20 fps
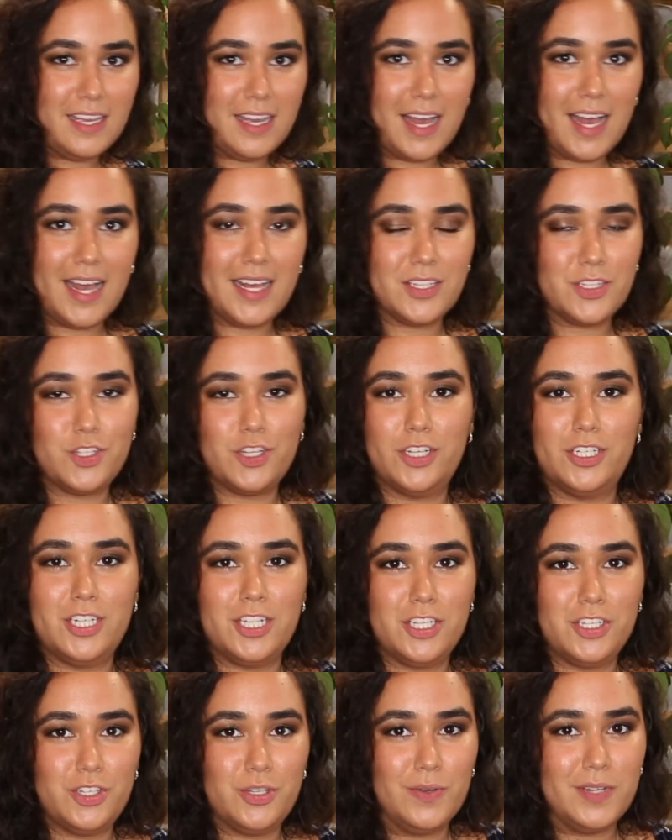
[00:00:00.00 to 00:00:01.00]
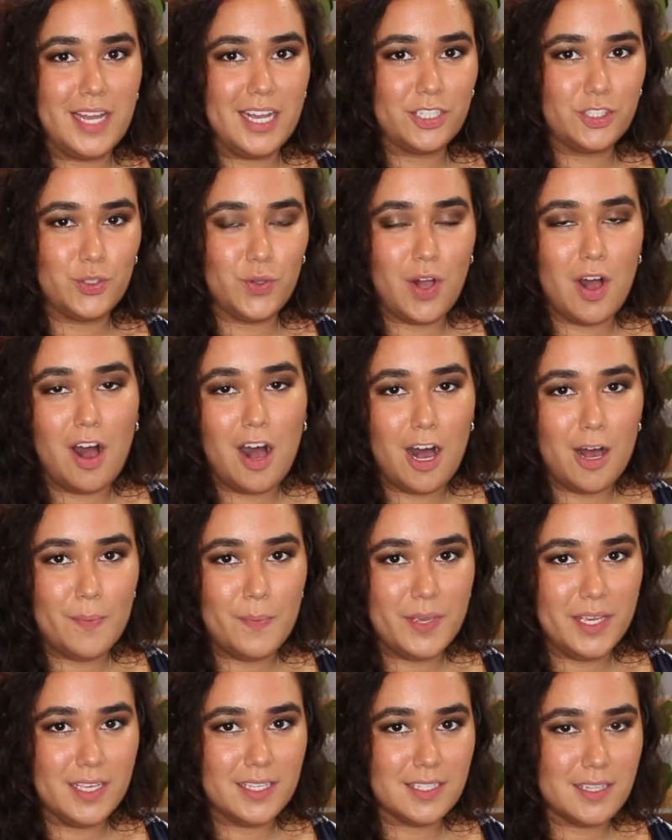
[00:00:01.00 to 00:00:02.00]
has turned into an actual
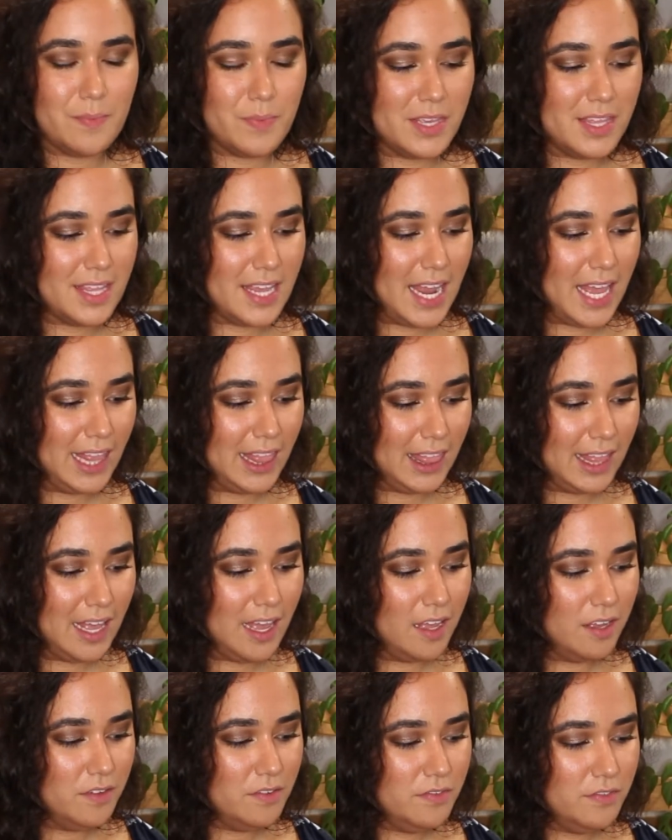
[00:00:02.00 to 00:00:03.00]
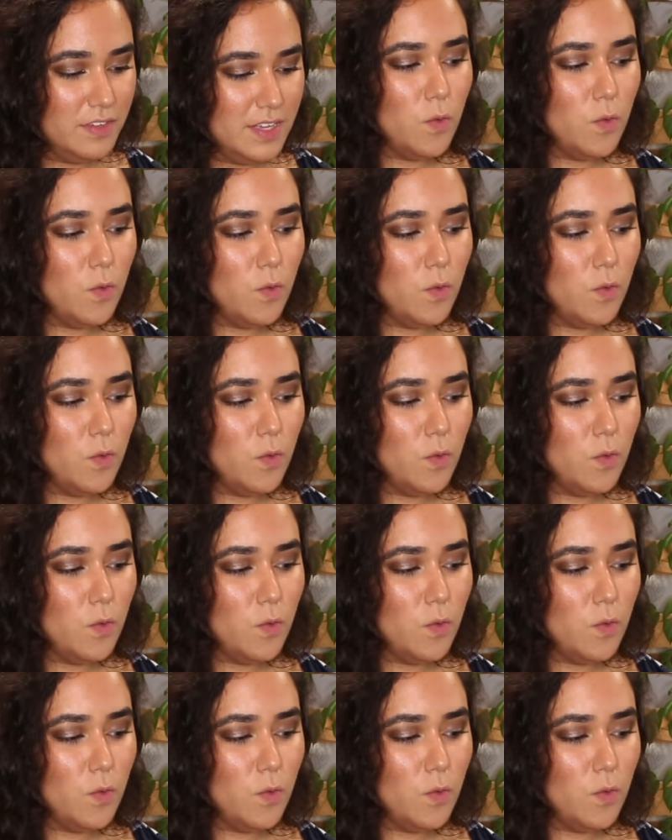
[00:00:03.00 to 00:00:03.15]
hobby and something that I love.